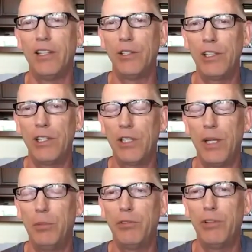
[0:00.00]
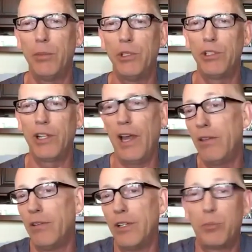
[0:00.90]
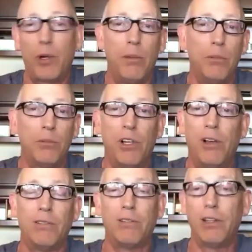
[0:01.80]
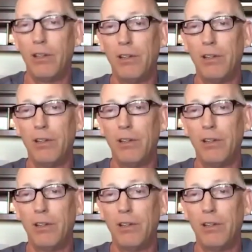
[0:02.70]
that says keep the families together and it's problem solved.